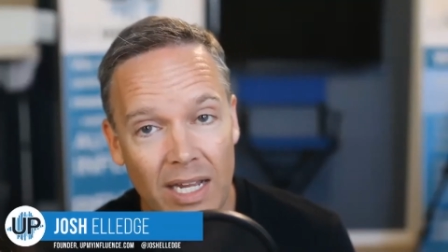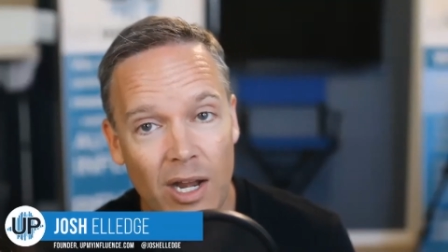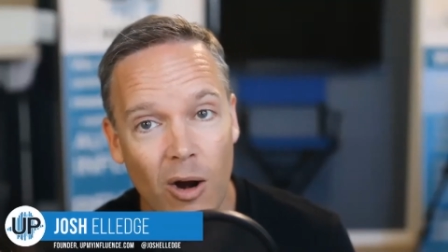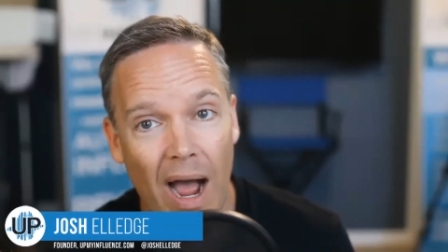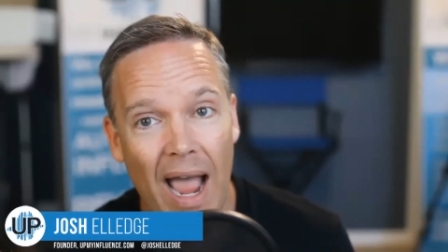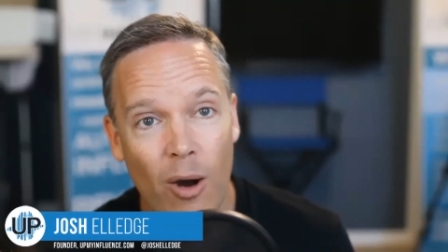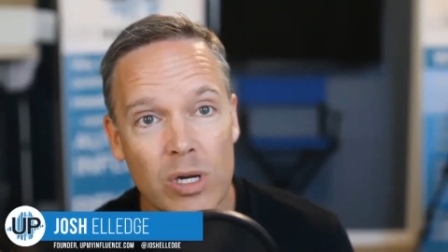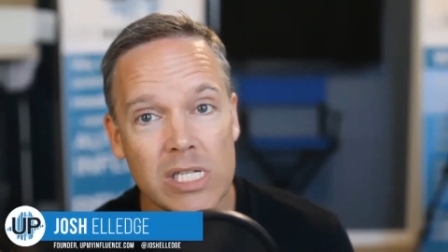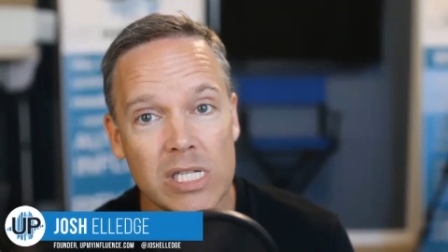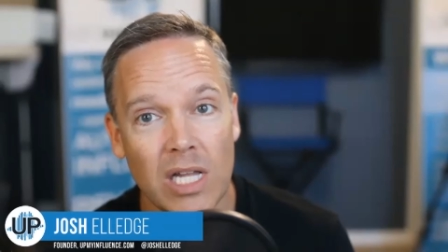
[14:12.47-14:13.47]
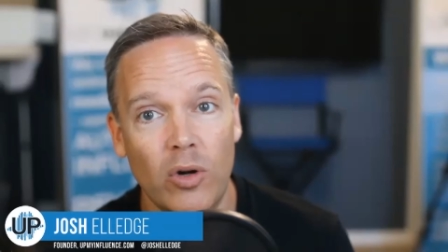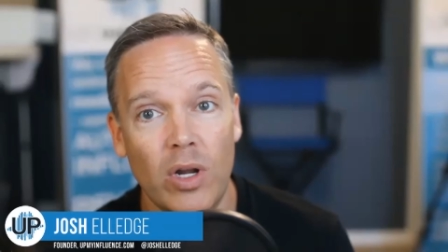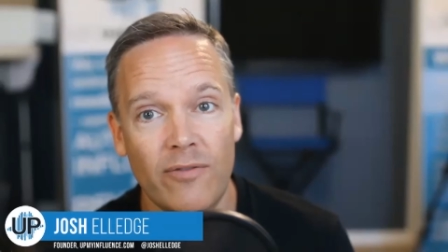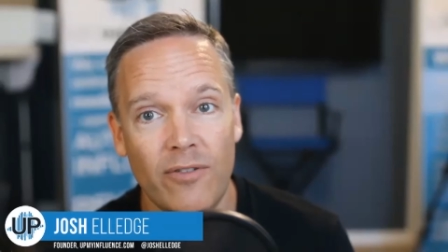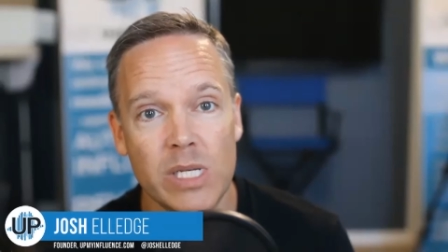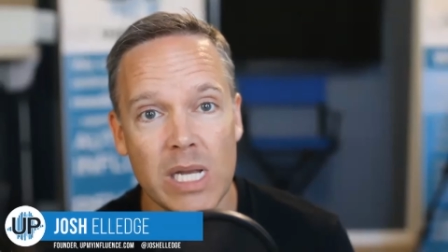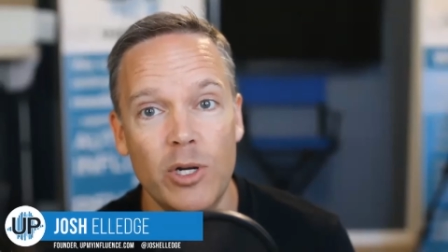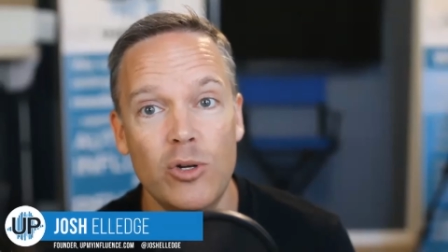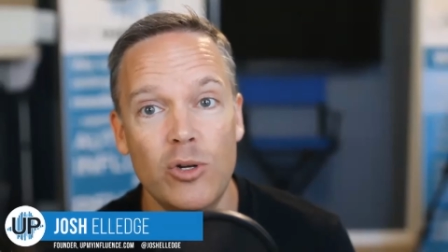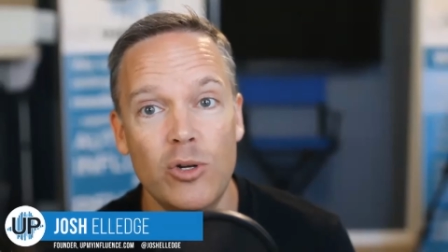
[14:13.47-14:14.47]
I always love learning
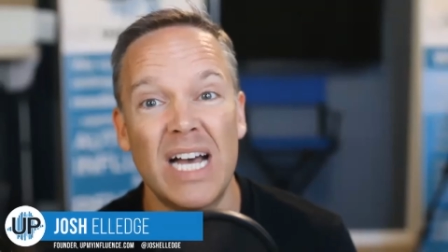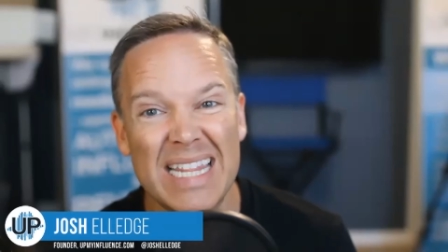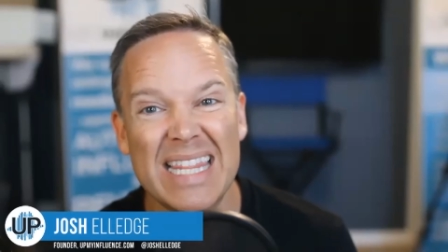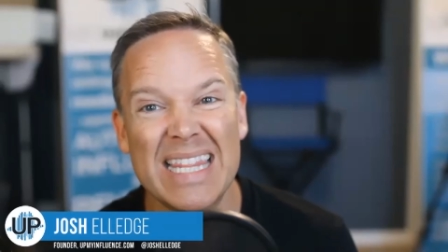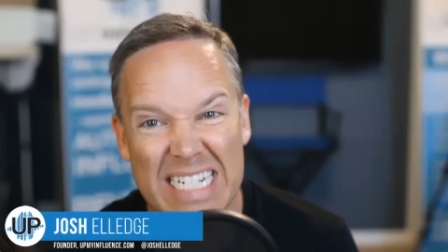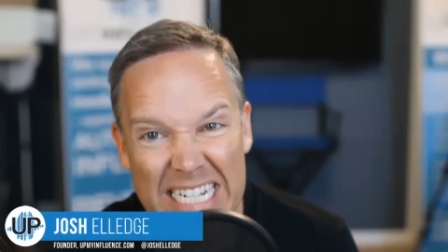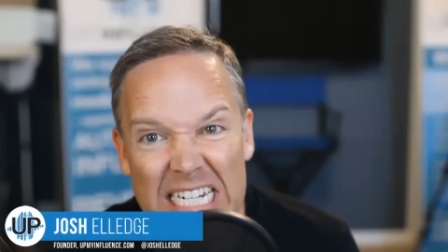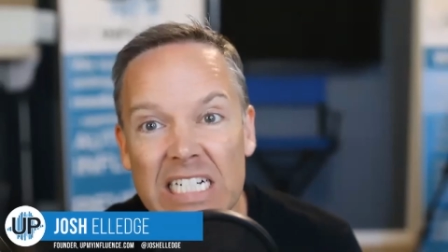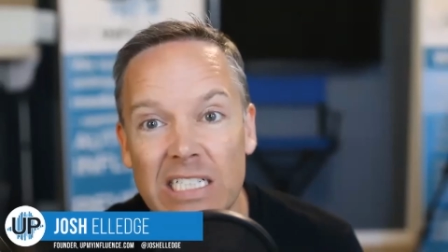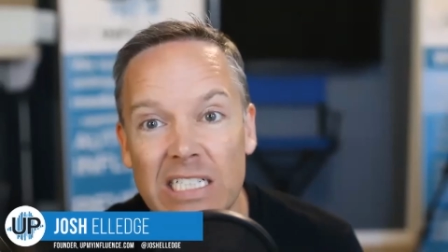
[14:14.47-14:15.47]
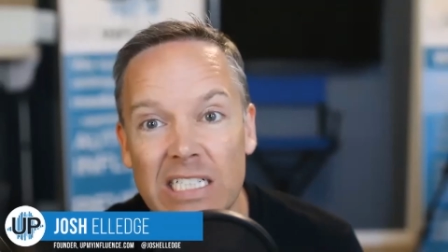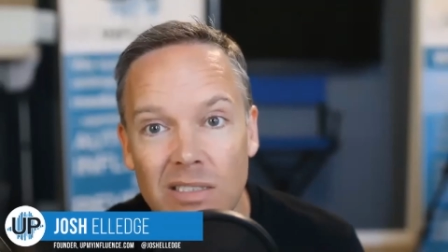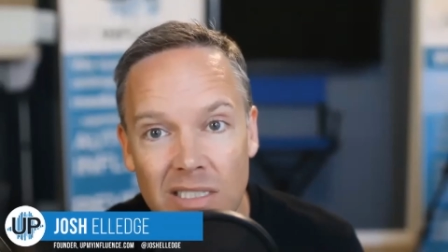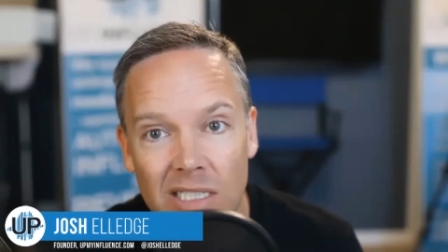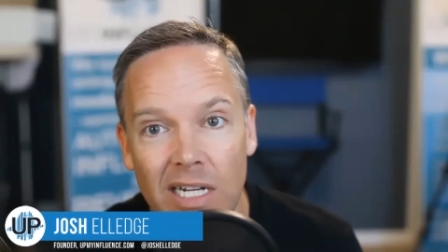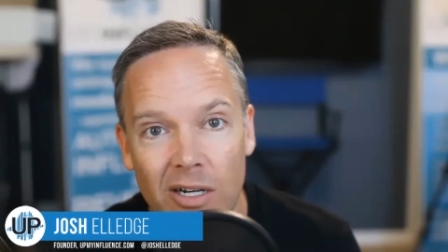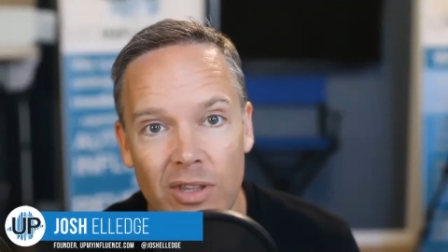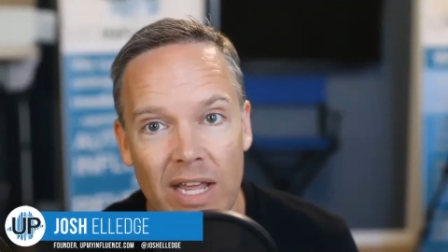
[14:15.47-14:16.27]
from someone who's done the deal.